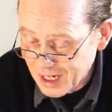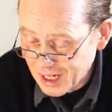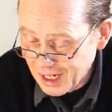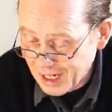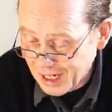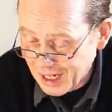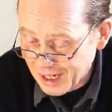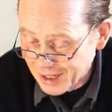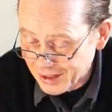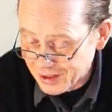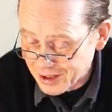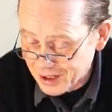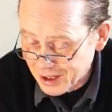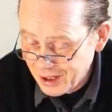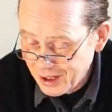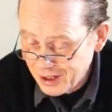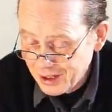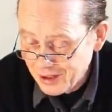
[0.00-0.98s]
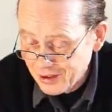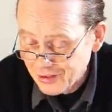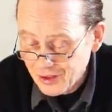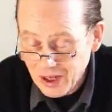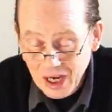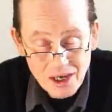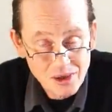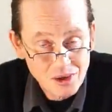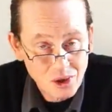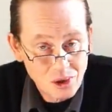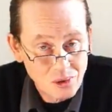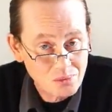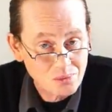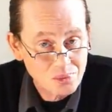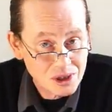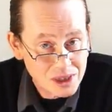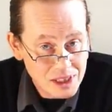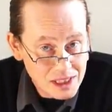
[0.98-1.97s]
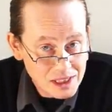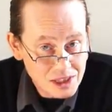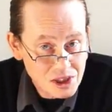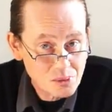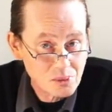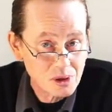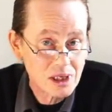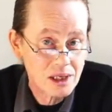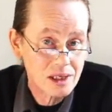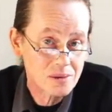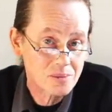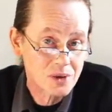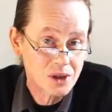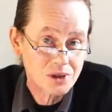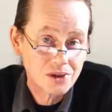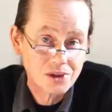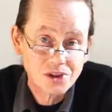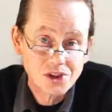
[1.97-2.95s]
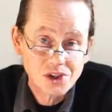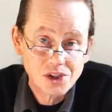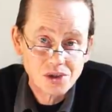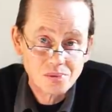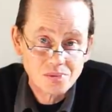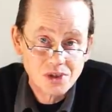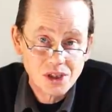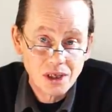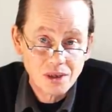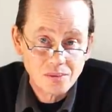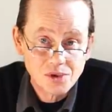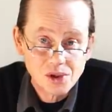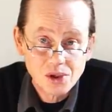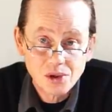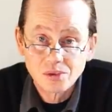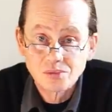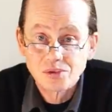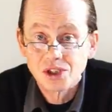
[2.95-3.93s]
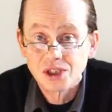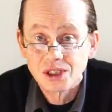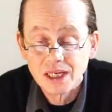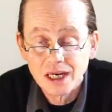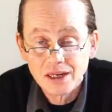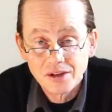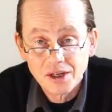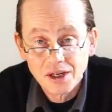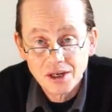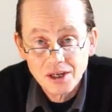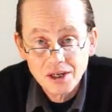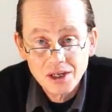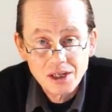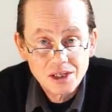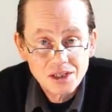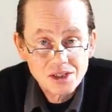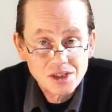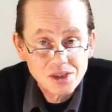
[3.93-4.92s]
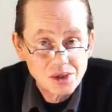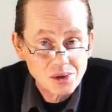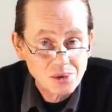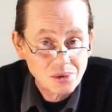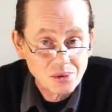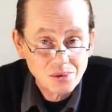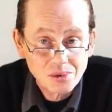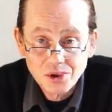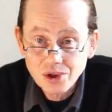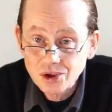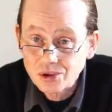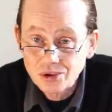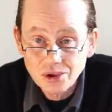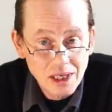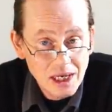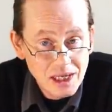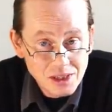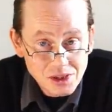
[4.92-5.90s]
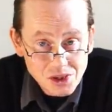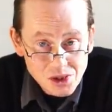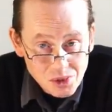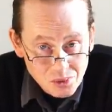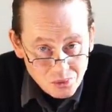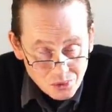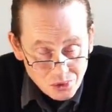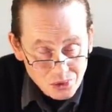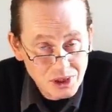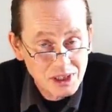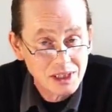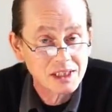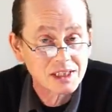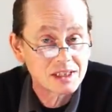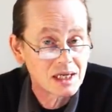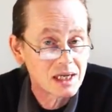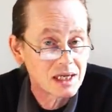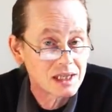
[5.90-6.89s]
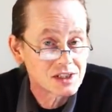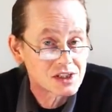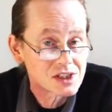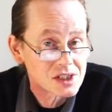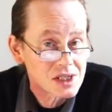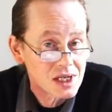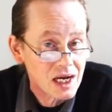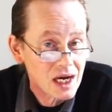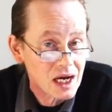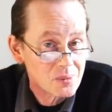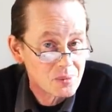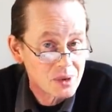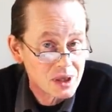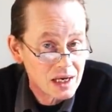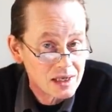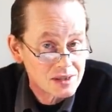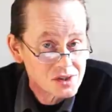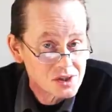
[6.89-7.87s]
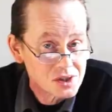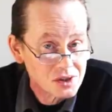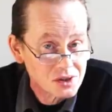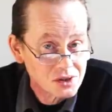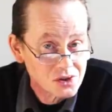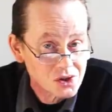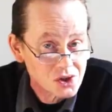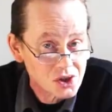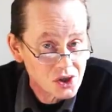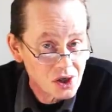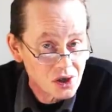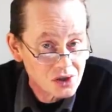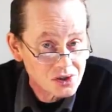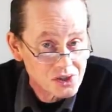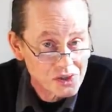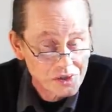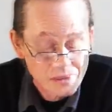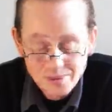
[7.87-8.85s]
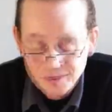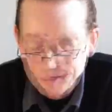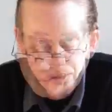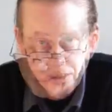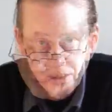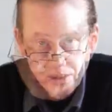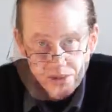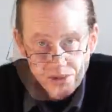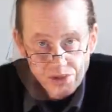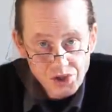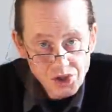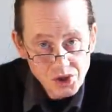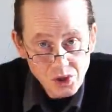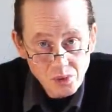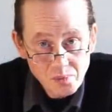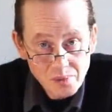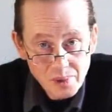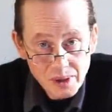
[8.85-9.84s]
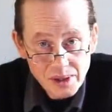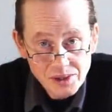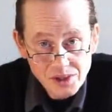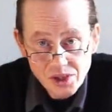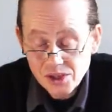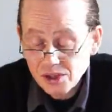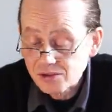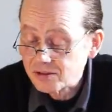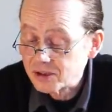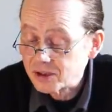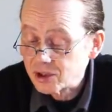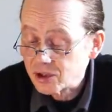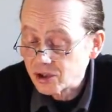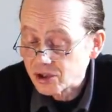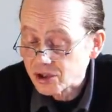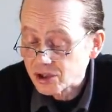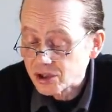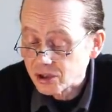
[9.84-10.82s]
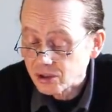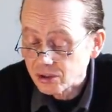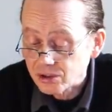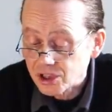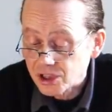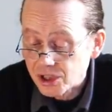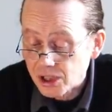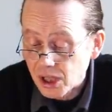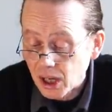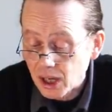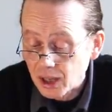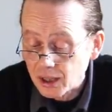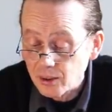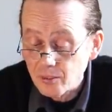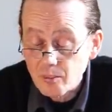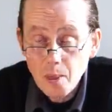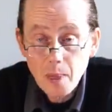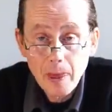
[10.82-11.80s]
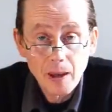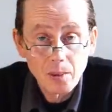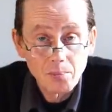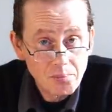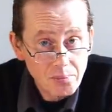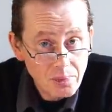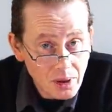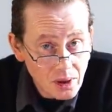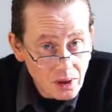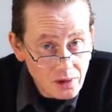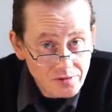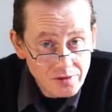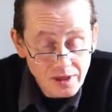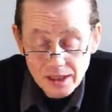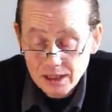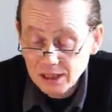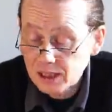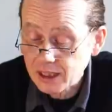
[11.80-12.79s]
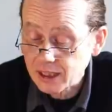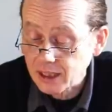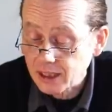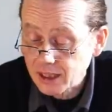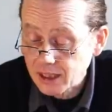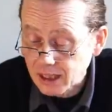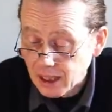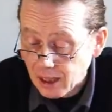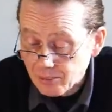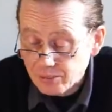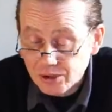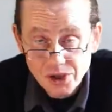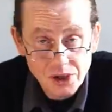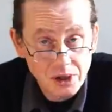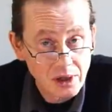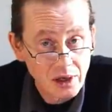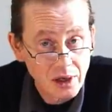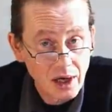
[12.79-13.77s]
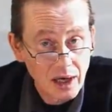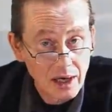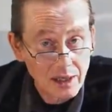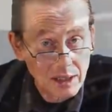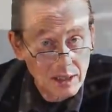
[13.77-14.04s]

and that unpredictable element can sometimes come together to create some really nice happy accident shots. Some pieces of industrial design perfectly capture and